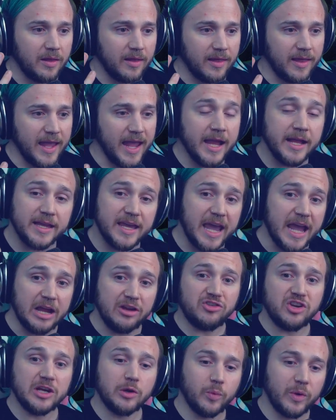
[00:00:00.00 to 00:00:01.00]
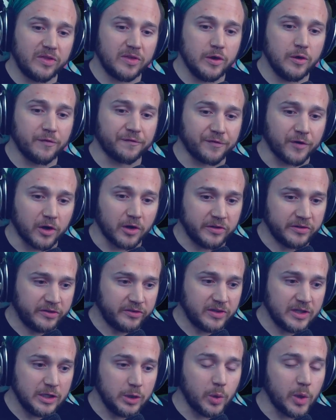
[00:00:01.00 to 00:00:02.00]
engaging with you
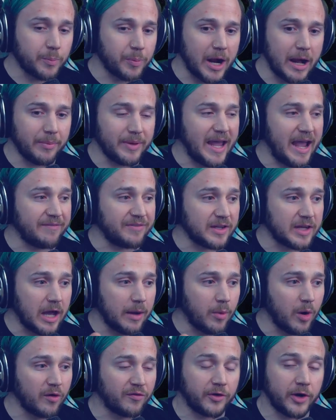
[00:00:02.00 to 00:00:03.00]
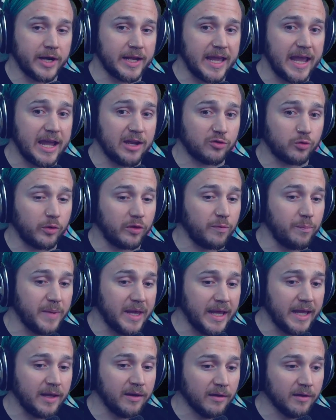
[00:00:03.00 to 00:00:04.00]
first. You would probably have to come over and engage with
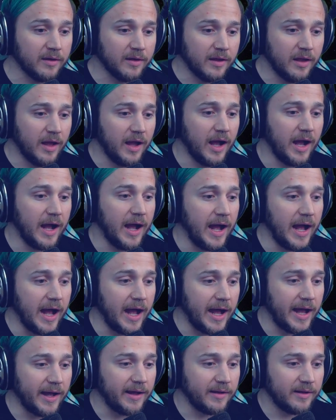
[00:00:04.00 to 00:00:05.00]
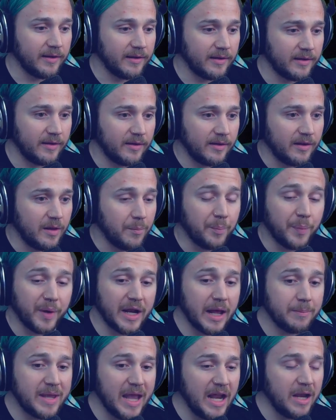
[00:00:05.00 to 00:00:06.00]
me. But
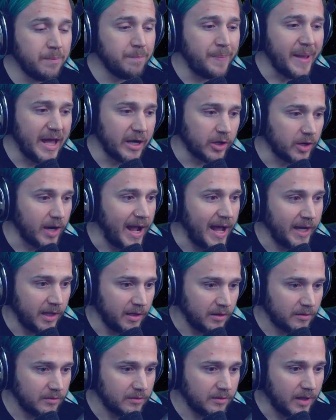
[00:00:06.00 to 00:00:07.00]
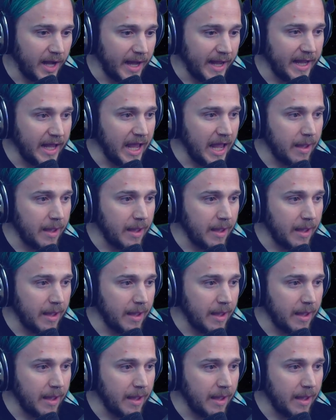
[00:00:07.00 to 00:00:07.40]
I'm getting better at it. I am